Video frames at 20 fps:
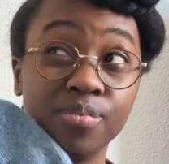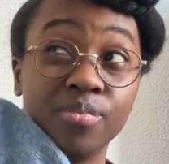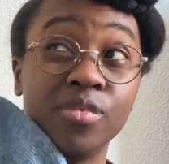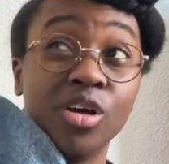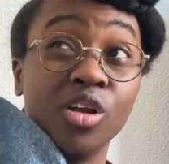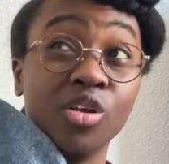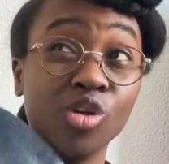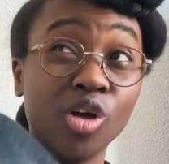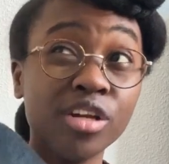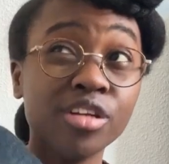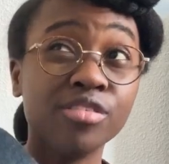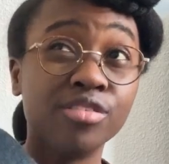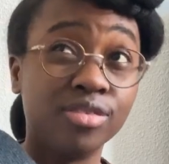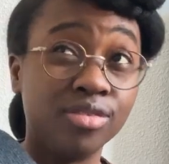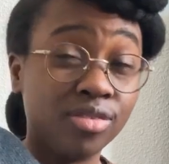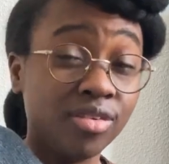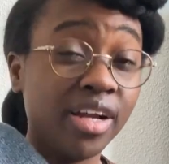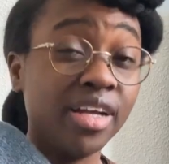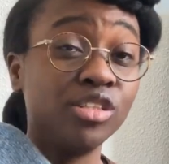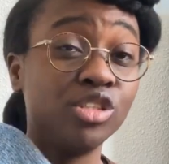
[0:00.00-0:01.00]
a lot of
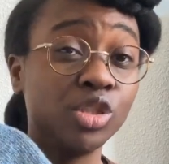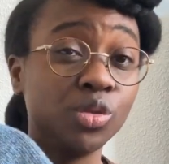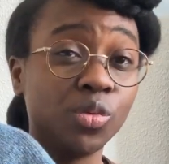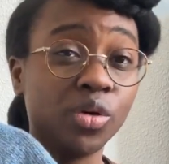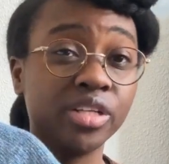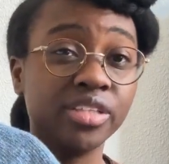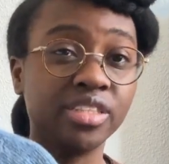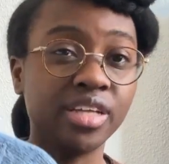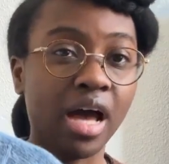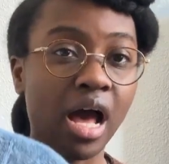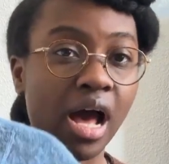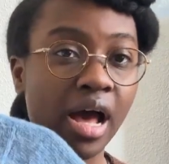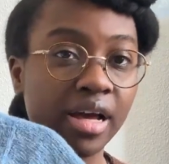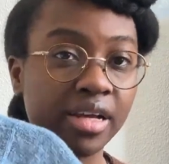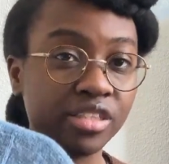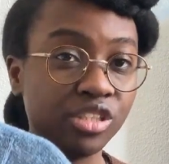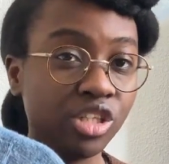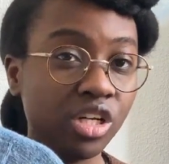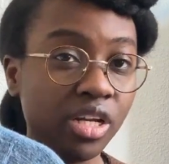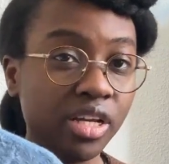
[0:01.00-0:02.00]
French ones
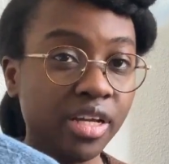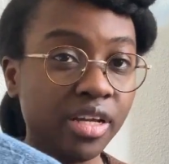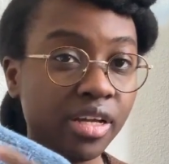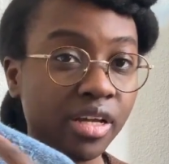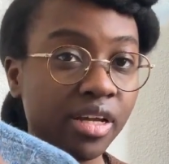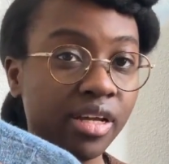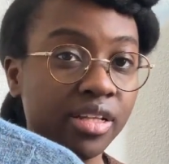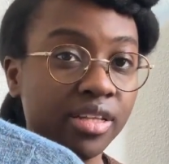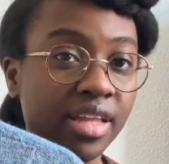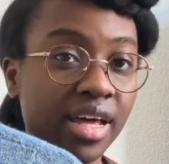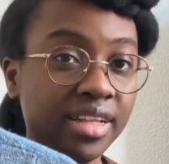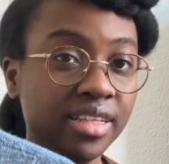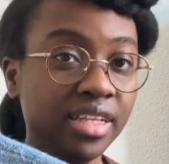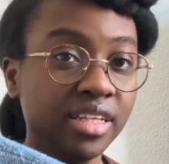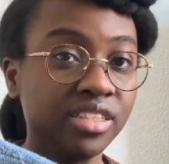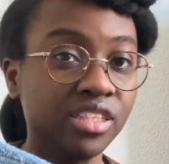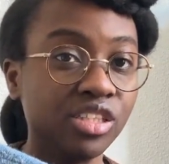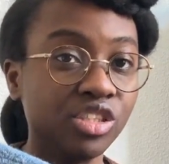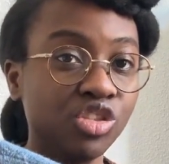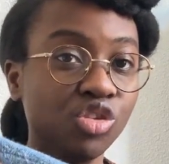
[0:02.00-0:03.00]
actually, that
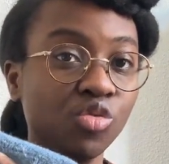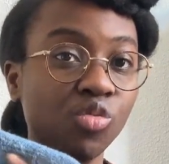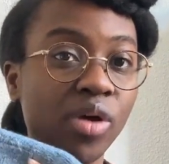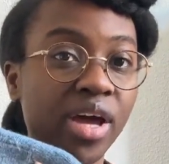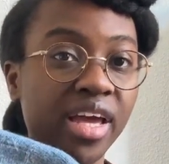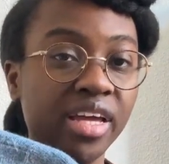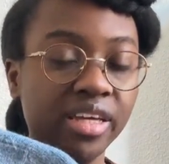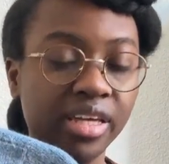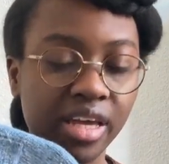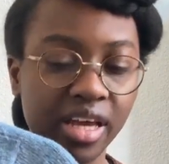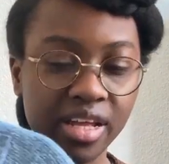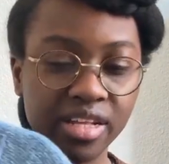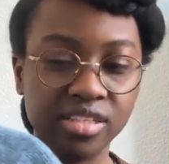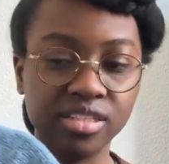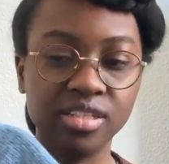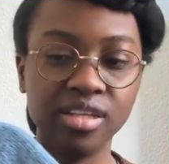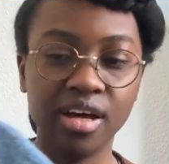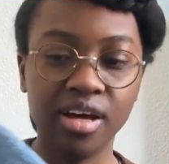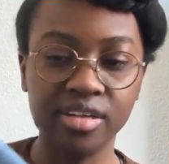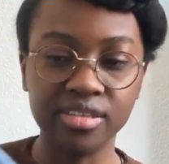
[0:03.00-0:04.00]
this is the way it's
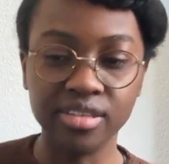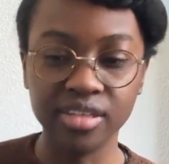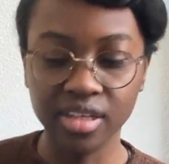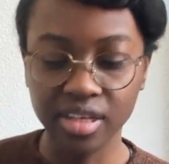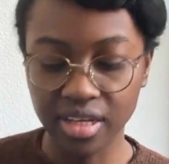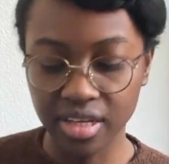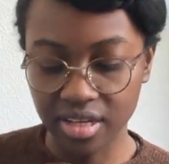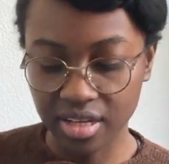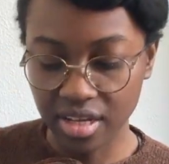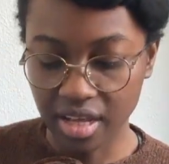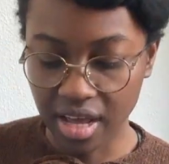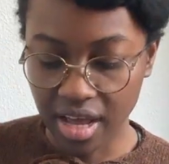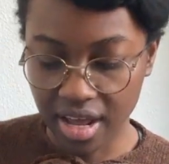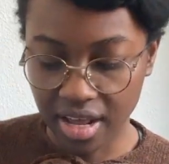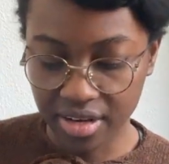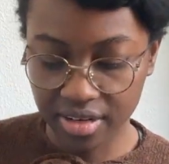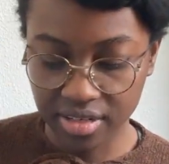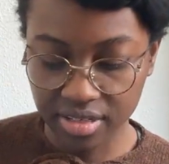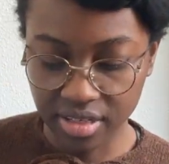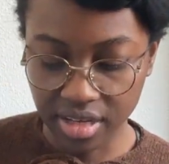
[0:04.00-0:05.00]
done.
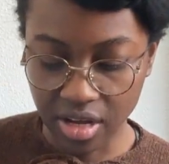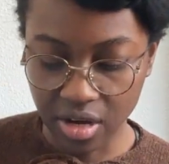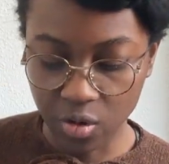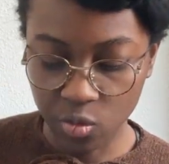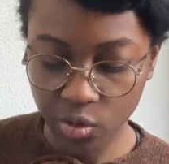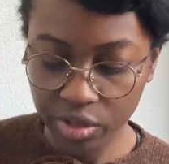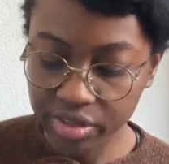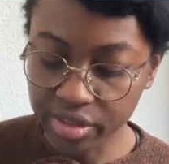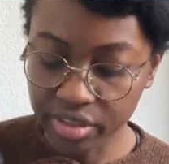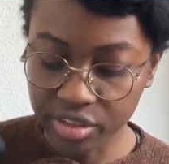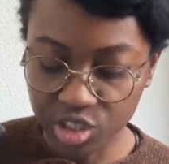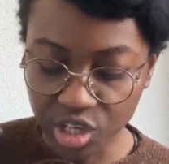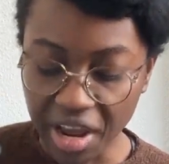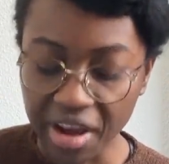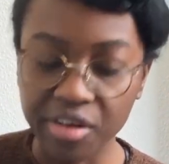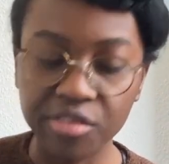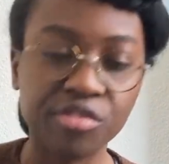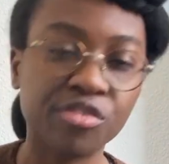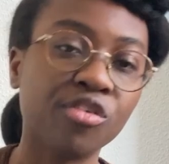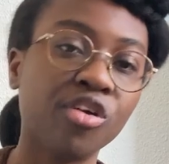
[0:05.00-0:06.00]
And with the
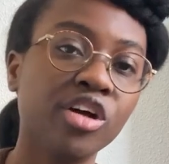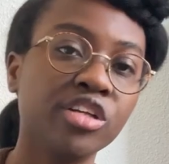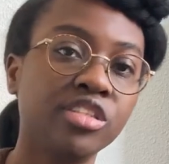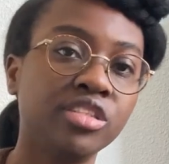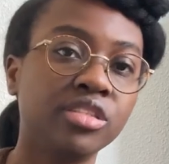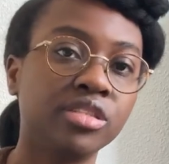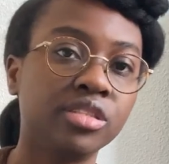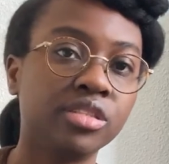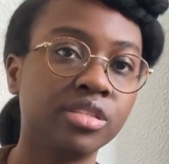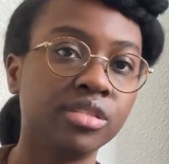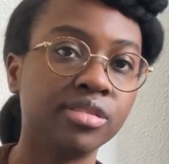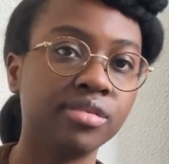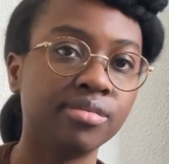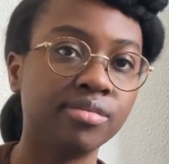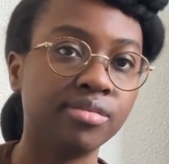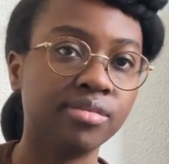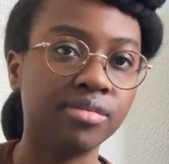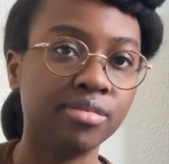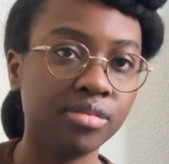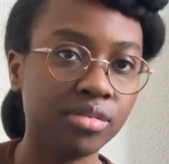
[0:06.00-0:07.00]
Jack Frost
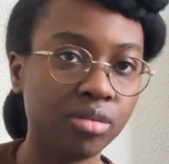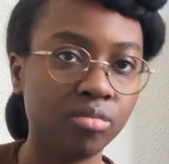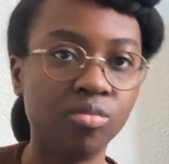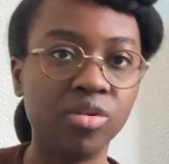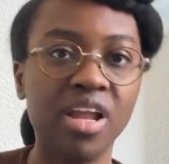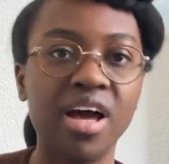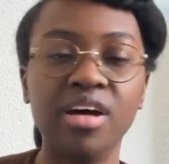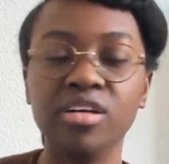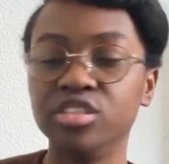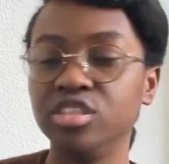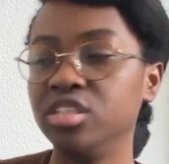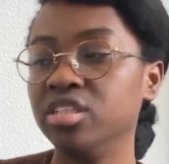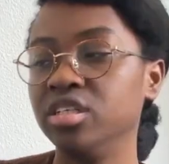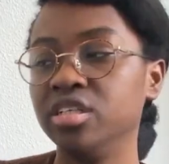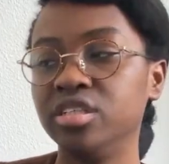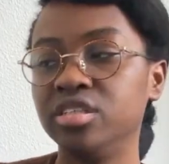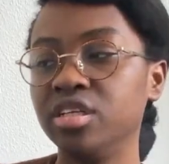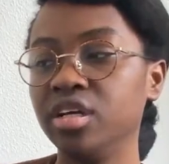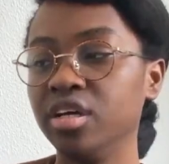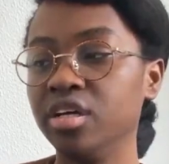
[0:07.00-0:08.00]

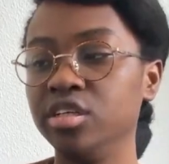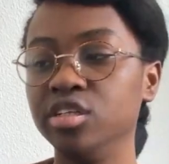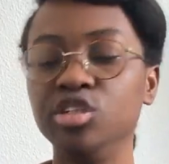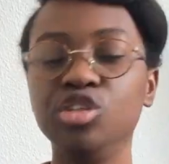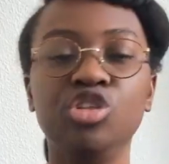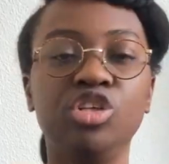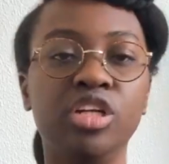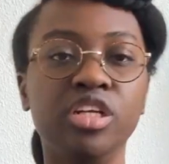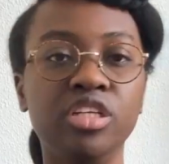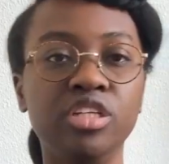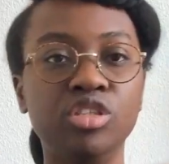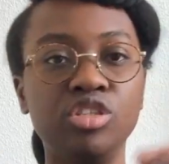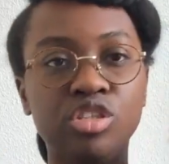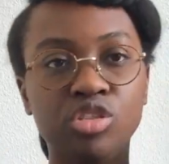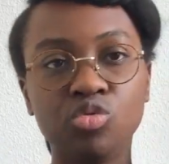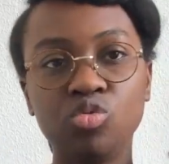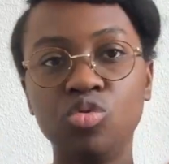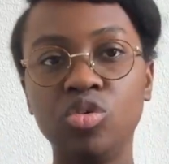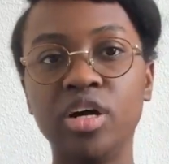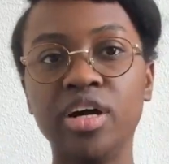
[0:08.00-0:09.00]
blouses, usually you
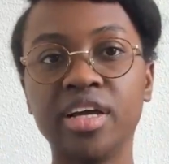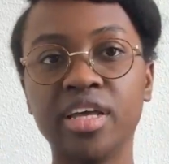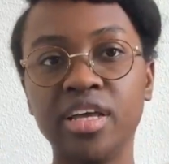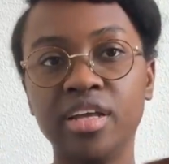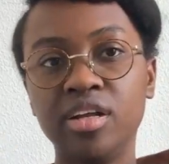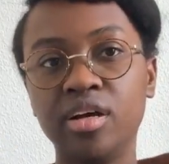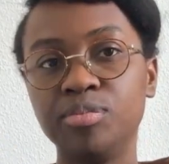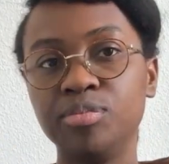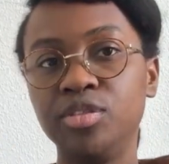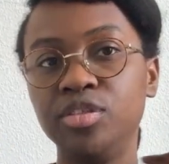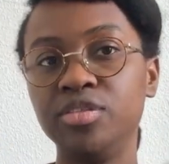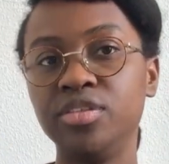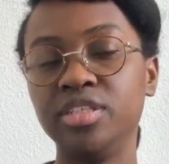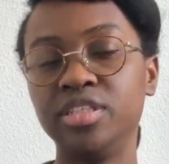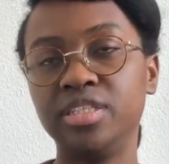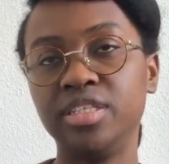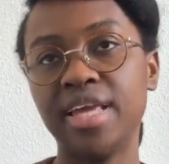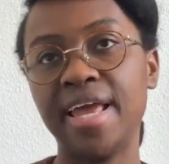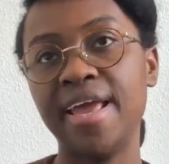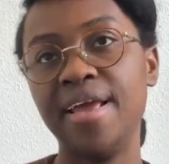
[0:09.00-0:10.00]
just work it up to the
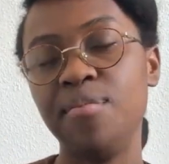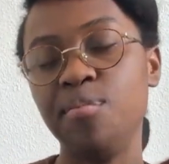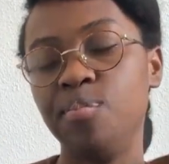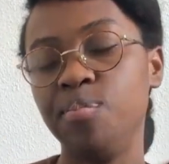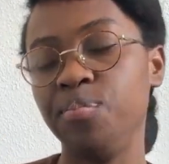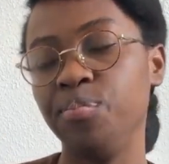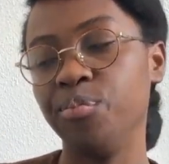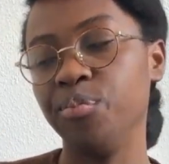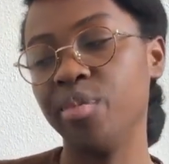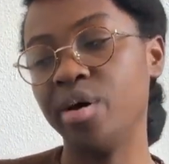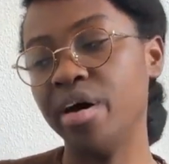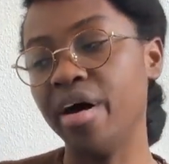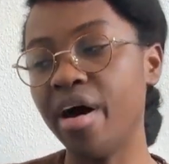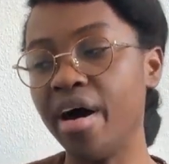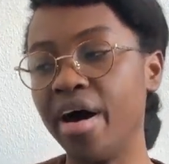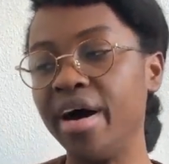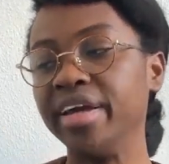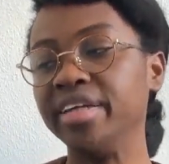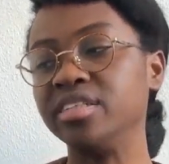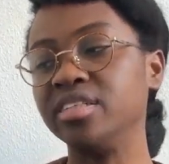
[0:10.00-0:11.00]
same
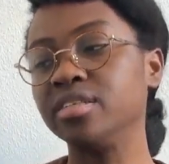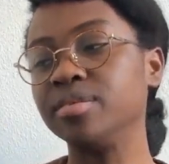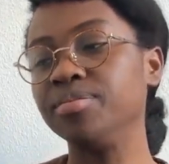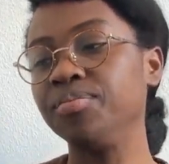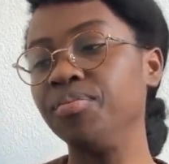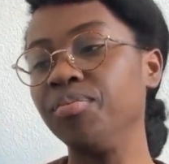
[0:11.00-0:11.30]
height.